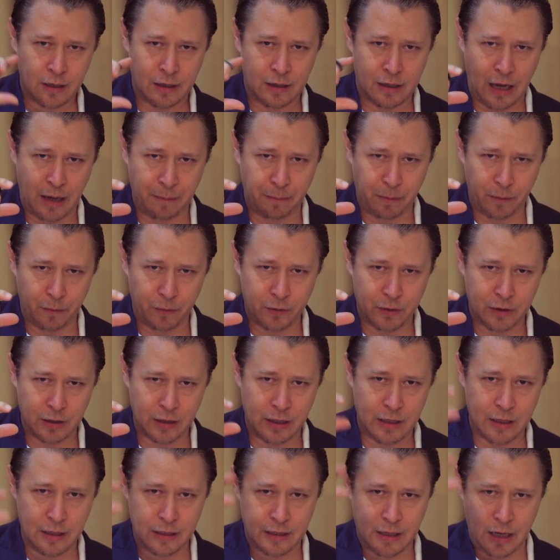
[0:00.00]
gap of
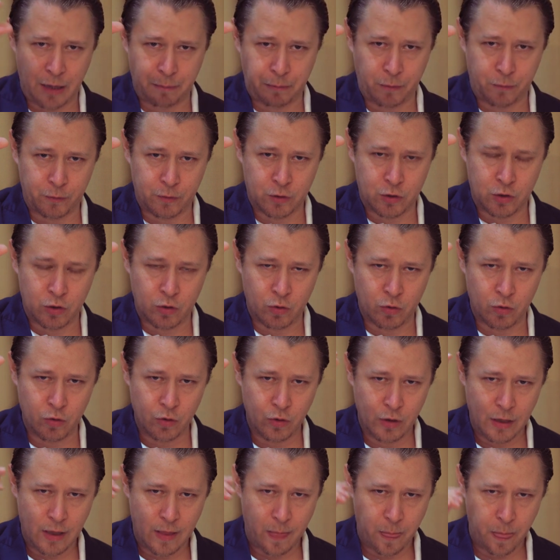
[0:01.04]
3, gap of 2.
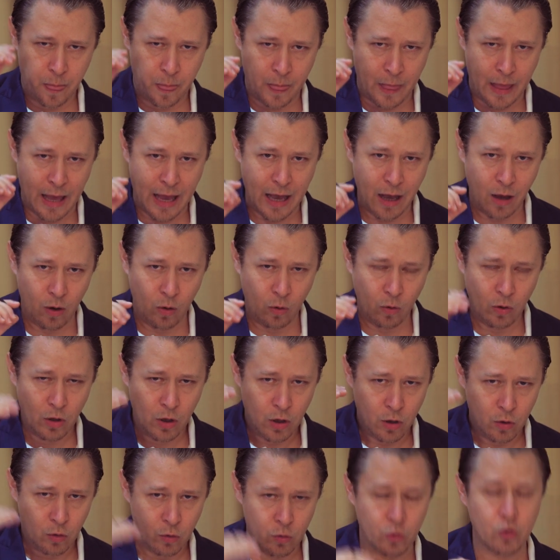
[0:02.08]
Now
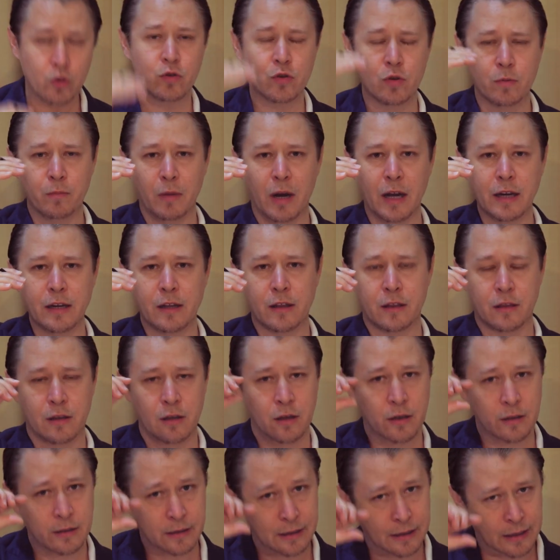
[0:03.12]
root to minor
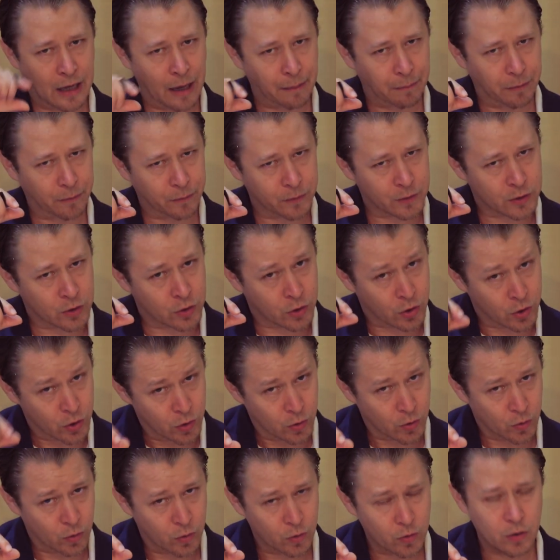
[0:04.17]
third, gap of
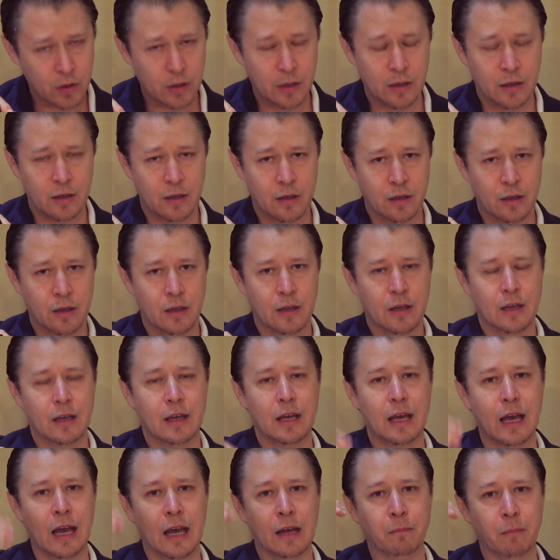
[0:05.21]
2,
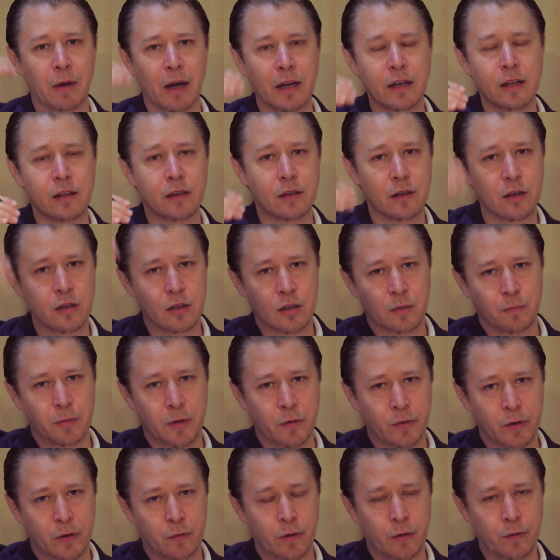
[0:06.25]
and minor third to
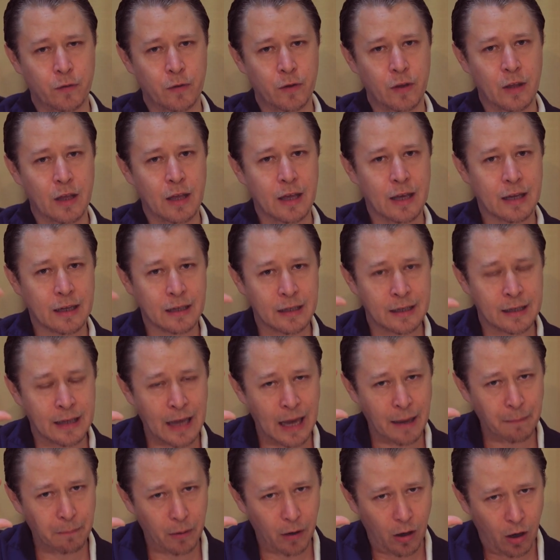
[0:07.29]
perfect fifth,
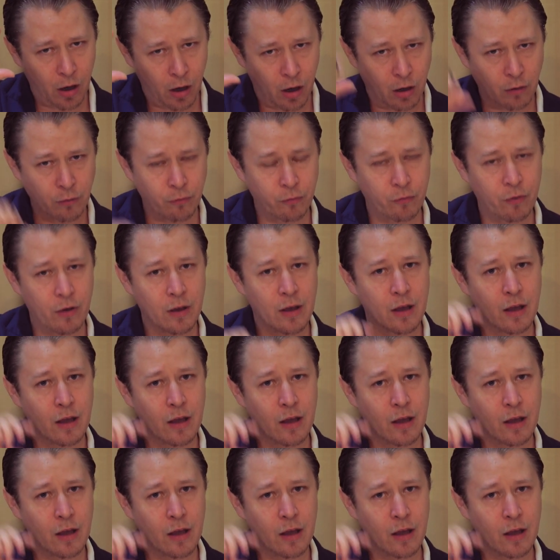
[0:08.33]
gap of